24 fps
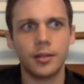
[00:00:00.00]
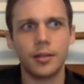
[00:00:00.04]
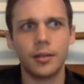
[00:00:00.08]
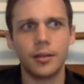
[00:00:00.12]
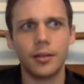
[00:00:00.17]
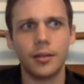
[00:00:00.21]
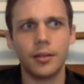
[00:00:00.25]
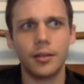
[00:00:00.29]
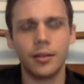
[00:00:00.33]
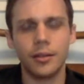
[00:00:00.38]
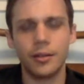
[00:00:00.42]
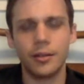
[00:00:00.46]

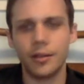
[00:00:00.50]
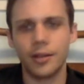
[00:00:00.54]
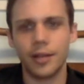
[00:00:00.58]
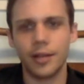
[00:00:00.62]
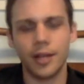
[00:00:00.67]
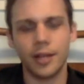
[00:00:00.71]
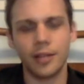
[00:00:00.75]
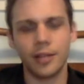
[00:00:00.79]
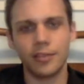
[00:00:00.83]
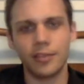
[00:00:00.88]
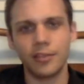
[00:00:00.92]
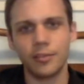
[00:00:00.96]
there are
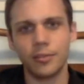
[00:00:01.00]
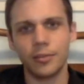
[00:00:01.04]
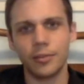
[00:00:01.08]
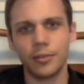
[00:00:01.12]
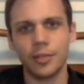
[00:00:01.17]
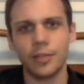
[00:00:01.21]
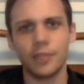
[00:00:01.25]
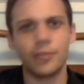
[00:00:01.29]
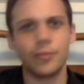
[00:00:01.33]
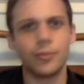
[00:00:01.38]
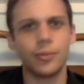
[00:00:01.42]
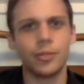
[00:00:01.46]
cases when
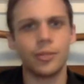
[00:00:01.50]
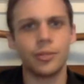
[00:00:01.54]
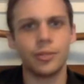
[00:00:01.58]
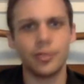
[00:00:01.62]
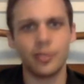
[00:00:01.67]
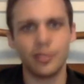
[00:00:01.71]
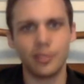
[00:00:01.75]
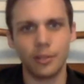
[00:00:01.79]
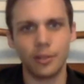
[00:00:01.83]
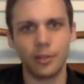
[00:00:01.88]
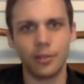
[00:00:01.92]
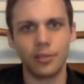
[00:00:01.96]
even when you
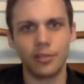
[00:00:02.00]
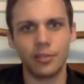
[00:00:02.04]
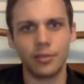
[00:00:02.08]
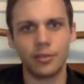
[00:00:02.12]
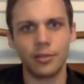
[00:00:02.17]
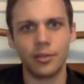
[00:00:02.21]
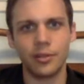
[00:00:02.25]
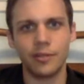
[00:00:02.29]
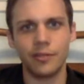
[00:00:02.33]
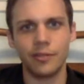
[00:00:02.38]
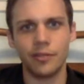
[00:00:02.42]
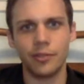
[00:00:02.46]
disclose
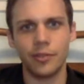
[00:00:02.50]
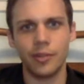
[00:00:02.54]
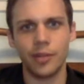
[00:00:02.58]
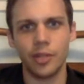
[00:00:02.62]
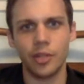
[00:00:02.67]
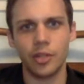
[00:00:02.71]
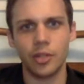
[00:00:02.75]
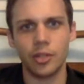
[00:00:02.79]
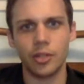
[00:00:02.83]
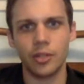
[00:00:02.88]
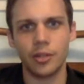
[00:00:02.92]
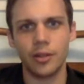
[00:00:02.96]
certain
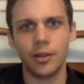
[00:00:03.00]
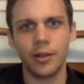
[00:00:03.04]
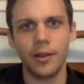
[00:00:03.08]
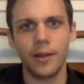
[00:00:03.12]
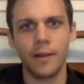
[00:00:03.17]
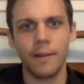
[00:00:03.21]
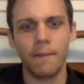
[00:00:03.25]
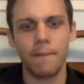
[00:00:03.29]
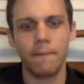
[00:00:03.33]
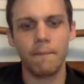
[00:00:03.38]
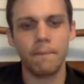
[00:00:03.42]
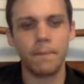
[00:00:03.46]
information,
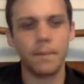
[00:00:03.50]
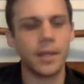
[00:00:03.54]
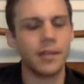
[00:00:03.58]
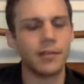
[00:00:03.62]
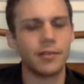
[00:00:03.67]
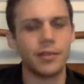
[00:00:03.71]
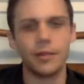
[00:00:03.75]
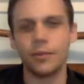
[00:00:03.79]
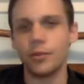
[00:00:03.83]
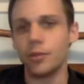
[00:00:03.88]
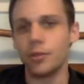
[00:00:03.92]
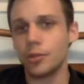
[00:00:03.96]

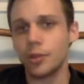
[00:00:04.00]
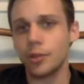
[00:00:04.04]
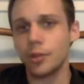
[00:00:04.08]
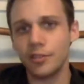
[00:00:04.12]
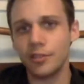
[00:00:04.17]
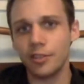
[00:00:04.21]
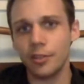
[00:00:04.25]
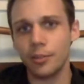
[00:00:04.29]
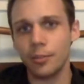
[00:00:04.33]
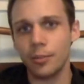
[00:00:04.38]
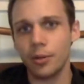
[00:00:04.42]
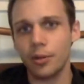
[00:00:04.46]
if you have the
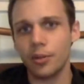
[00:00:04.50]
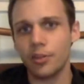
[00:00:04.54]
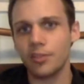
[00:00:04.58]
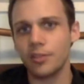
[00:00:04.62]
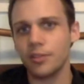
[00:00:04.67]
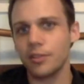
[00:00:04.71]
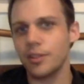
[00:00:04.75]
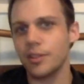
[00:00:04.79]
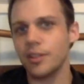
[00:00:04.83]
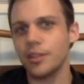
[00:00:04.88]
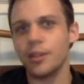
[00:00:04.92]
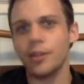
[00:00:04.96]
trust of the
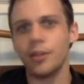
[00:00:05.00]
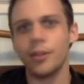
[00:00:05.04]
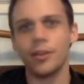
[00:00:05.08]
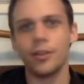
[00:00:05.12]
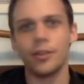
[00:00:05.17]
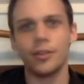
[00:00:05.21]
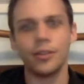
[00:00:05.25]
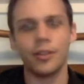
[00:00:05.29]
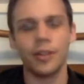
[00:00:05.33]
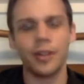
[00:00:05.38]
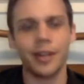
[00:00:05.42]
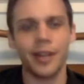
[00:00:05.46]
person, they know that
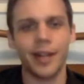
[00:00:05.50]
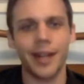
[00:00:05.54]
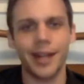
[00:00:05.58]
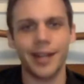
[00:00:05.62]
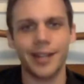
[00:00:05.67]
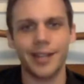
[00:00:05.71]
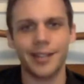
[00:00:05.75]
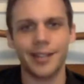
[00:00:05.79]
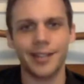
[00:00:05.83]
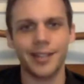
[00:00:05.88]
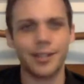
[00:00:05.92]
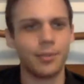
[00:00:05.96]
you're not
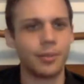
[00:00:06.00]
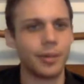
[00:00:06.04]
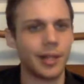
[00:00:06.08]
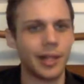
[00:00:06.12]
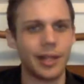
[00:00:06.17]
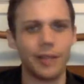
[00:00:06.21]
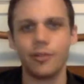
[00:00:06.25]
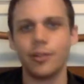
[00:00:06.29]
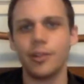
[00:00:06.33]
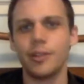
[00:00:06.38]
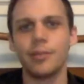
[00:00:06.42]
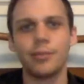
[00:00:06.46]
acting in a
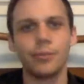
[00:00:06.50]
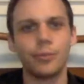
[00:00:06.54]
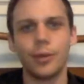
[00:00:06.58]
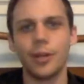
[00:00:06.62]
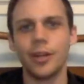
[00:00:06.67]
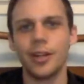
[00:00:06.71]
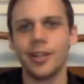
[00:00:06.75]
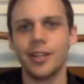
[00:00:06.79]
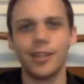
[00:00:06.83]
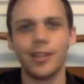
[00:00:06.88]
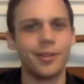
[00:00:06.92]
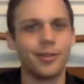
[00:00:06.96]
malevolent
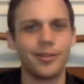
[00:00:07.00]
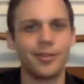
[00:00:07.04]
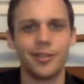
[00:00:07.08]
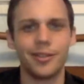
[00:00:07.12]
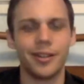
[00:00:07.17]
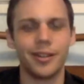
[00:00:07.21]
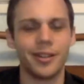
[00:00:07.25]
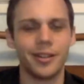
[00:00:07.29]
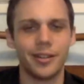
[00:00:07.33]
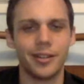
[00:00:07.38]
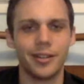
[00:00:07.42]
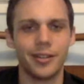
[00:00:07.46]
way. You don't, you're
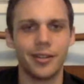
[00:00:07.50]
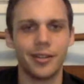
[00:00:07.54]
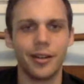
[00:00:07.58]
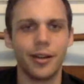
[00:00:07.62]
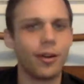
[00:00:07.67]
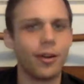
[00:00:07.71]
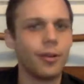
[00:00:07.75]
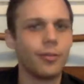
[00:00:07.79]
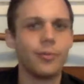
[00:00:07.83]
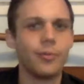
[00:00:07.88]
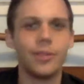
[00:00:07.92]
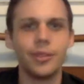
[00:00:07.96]
not going to
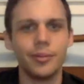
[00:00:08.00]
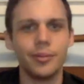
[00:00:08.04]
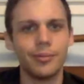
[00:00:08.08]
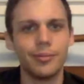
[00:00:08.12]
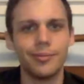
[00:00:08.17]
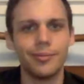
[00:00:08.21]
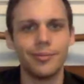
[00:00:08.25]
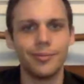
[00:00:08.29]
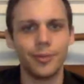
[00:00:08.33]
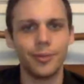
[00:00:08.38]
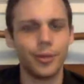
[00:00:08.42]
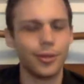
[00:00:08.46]
harm
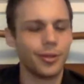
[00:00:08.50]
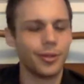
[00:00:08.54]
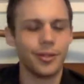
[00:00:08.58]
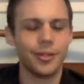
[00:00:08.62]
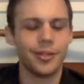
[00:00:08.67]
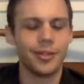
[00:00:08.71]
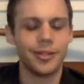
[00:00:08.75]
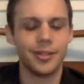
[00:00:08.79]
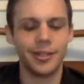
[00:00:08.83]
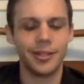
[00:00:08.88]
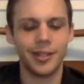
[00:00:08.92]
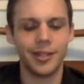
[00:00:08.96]
them
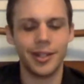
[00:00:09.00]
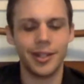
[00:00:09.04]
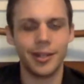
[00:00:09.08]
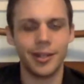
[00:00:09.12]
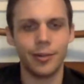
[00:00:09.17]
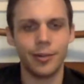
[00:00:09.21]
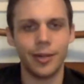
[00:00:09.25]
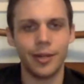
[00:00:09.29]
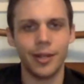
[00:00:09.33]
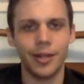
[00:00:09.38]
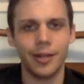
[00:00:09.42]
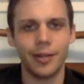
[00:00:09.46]
really in any
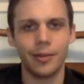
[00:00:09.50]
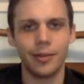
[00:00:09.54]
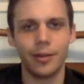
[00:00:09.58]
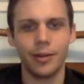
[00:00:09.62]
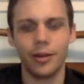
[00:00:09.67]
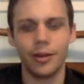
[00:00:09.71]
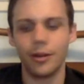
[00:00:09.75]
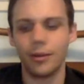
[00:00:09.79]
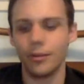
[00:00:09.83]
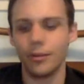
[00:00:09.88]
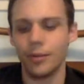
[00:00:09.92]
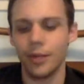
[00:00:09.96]
way that would
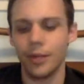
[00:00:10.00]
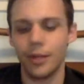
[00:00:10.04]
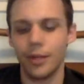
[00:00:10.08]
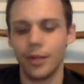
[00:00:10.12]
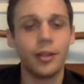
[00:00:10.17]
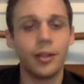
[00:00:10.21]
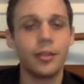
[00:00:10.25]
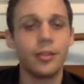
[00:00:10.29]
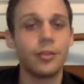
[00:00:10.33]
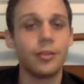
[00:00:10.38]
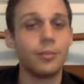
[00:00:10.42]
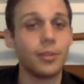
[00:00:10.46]
harm
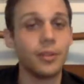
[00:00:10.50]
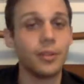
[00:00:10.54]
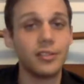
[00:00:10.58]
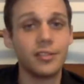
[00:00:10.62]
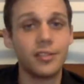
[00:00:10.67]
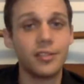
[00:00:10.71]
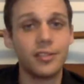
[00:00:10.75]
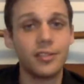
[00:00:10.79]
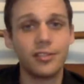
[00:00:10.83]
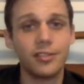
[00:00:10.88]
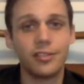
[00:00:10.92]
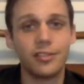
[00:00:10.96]
their
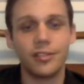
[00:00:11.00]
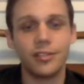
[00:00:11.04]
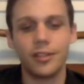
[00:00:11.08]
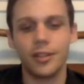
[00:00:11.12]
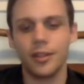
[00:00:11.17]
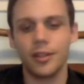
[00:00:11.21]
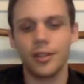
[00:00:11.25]
business,